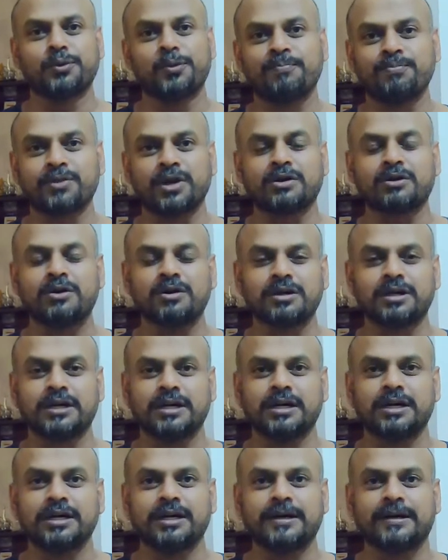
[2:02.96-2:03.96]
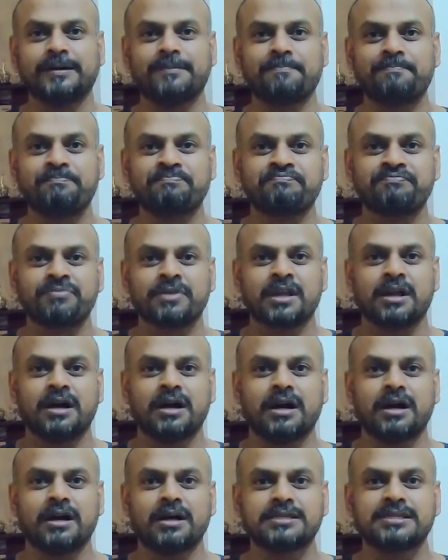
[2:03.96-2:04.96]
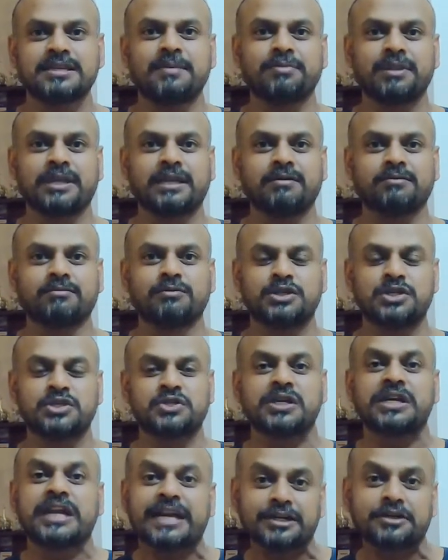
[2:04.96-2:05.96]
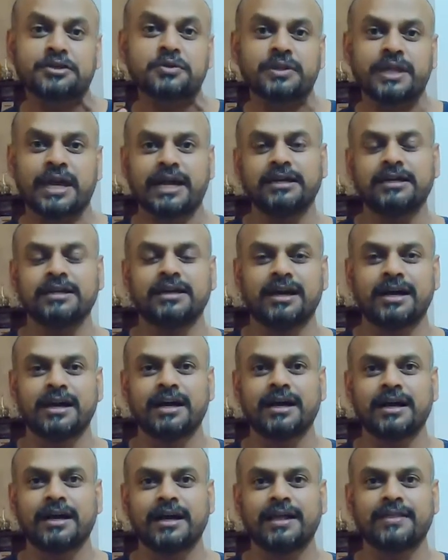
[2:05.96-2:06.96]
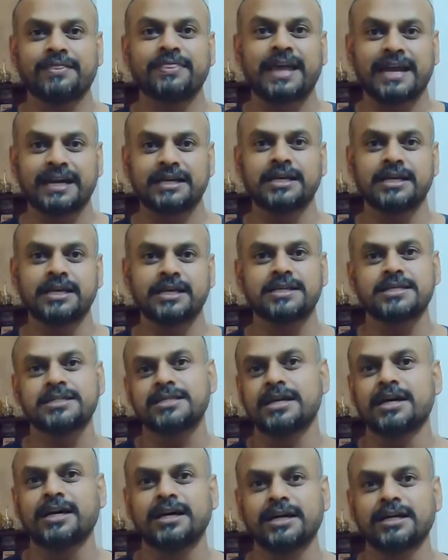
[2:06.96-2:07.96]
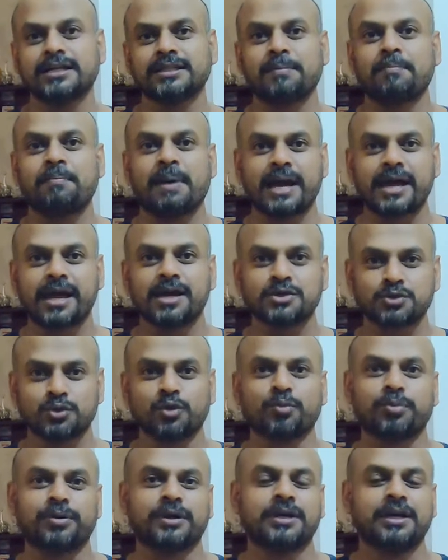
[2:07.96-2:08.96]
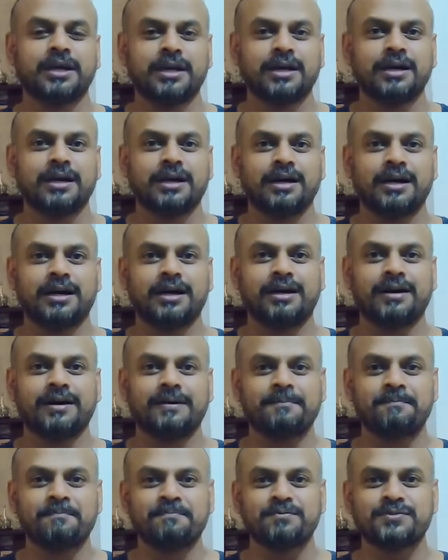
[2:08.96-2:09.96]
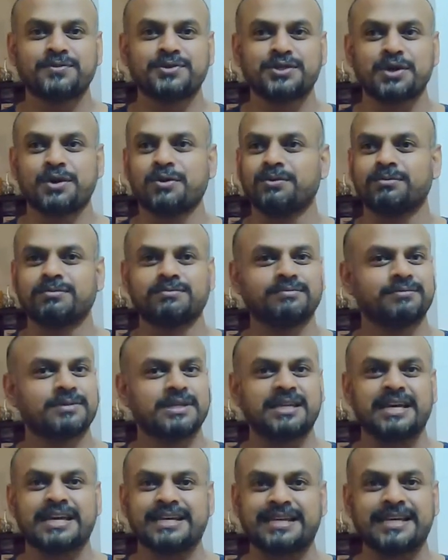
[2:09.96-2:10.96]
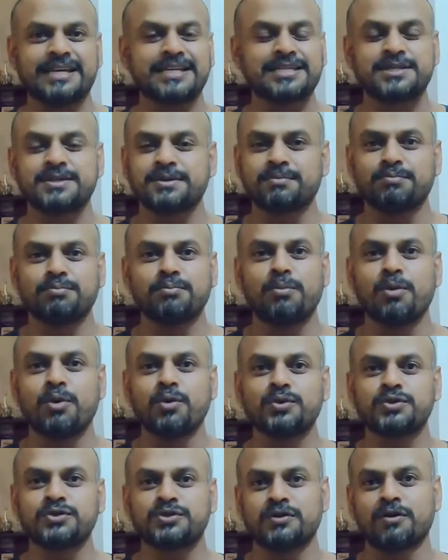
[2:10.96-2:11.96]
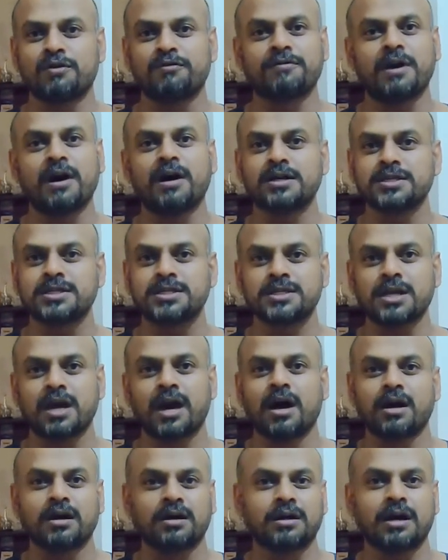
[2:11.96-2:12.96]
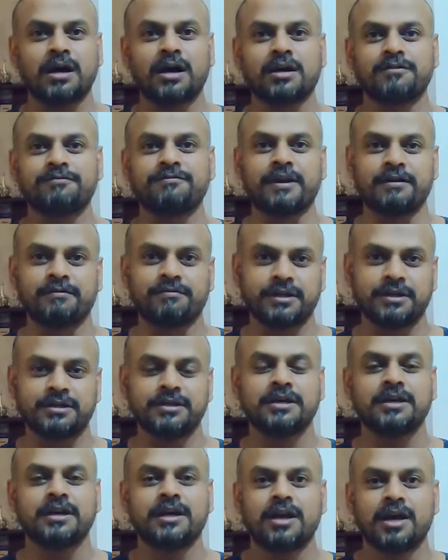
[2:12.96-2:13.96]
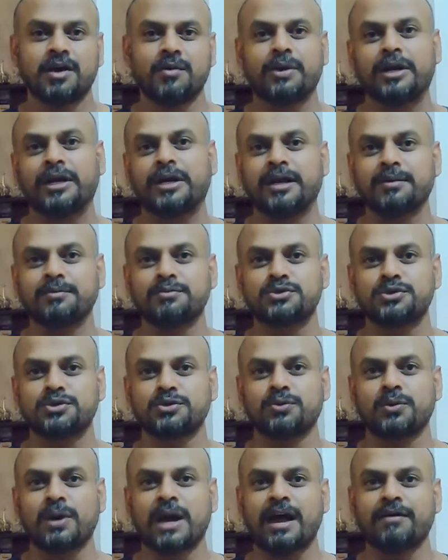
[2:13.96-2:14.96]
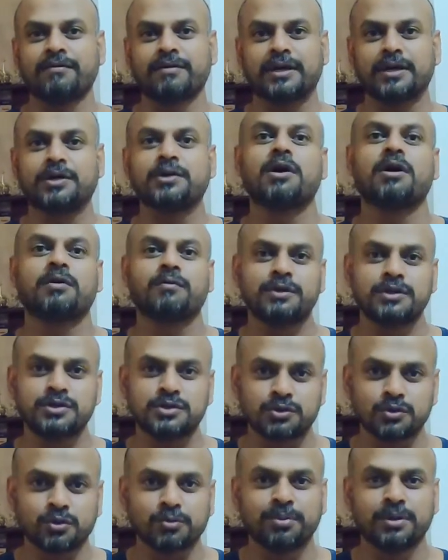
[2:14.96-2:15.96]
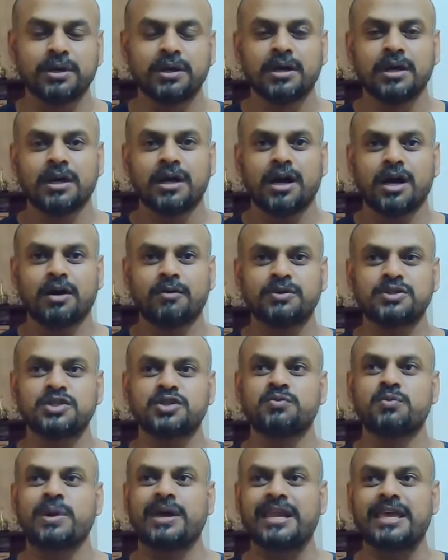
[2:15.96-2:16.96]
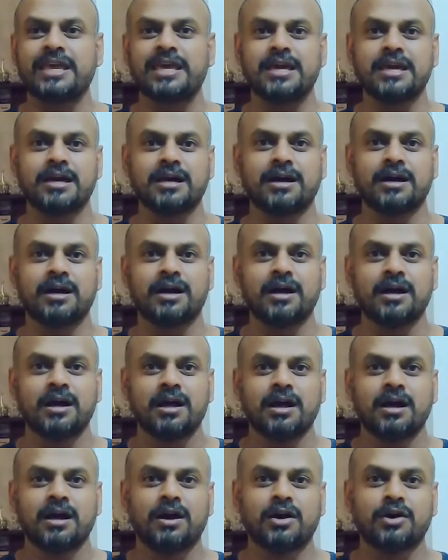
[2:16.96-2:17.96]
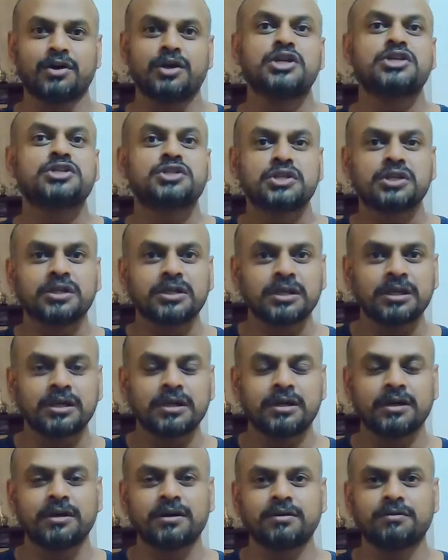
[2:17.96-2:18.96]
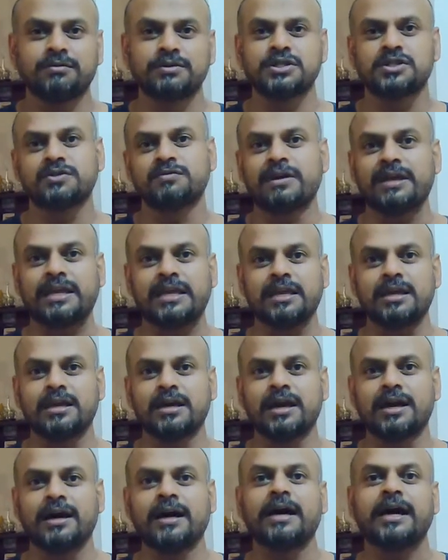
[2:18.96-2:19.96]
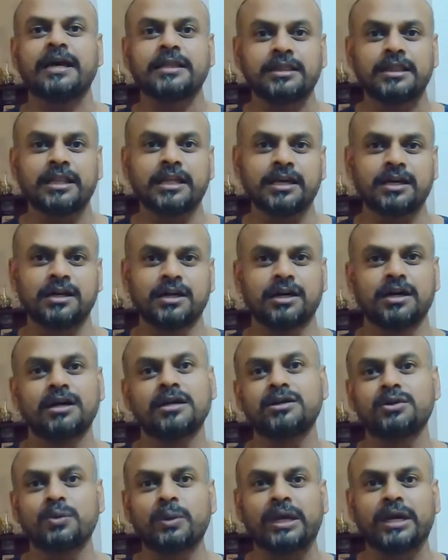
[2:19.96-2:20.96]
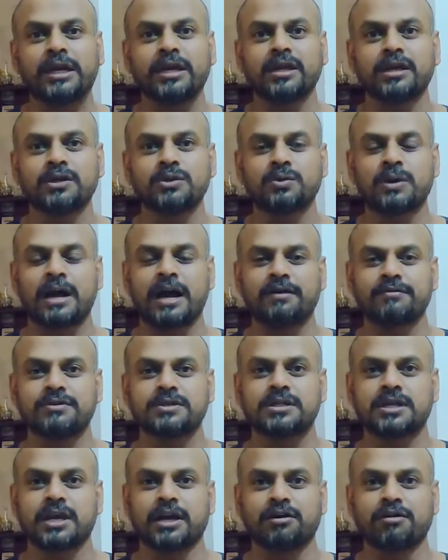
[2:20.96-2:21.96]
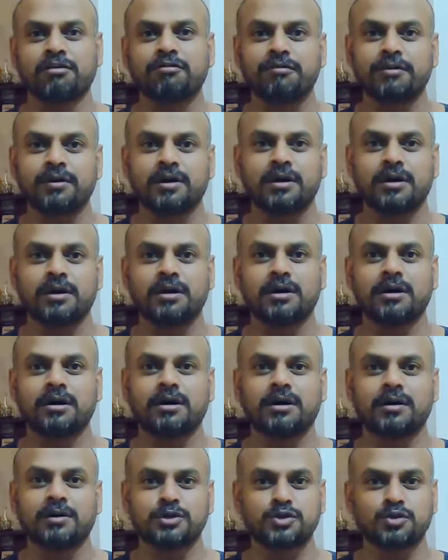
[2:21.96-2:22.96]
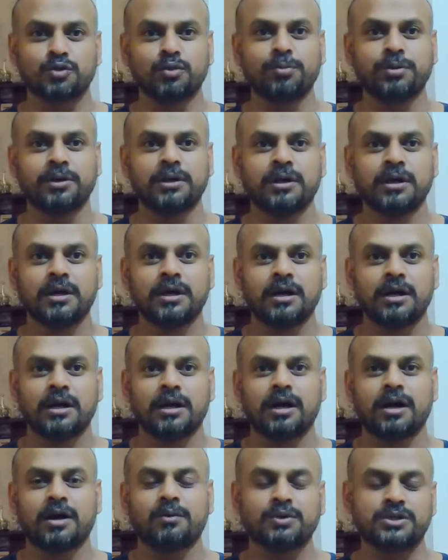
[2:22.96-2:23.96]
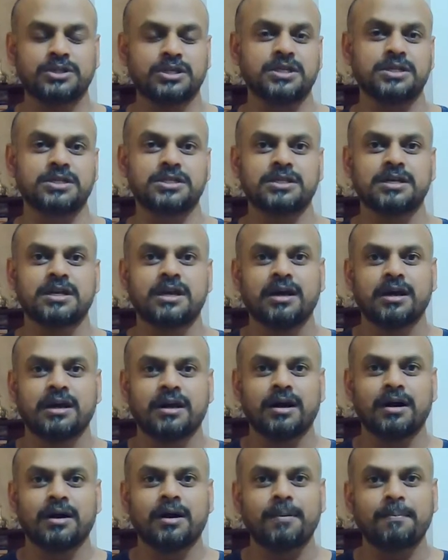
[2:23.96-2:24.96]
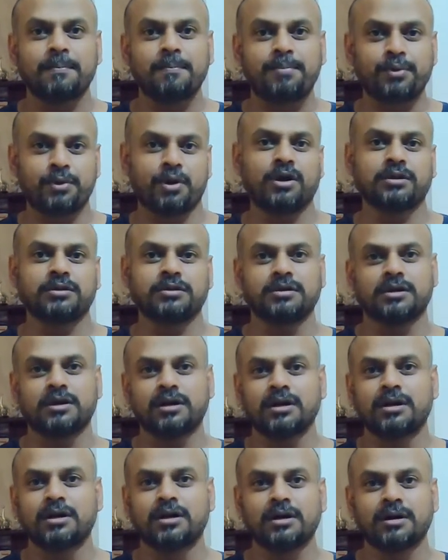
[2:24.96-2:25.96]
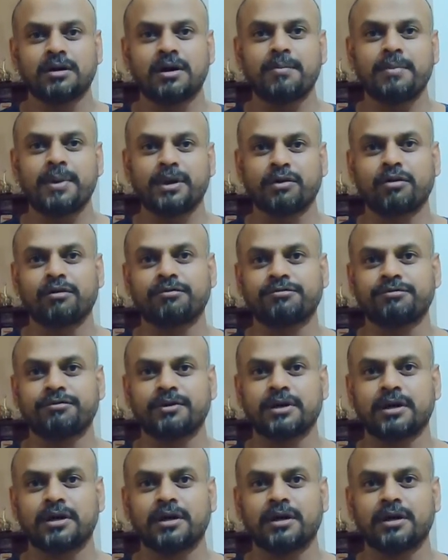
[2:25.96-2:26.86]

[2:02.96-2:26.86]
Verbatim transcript: you know, cook uh, uh, something which is related to that, uh, and that is uh, the paya soup. Um, so it is most of us are our favorite when it comes to having a non-veg soup, uh, which is very uh, regional, which is very ethnic to India to have this kind of soup, which is broth made of